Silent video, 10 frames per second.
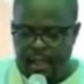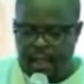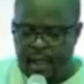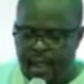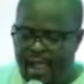
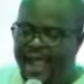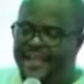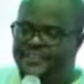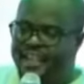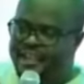As a
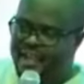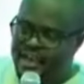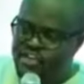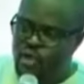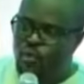country, we
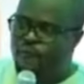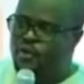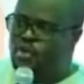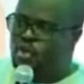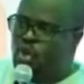have
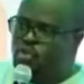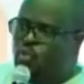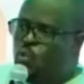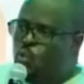not worked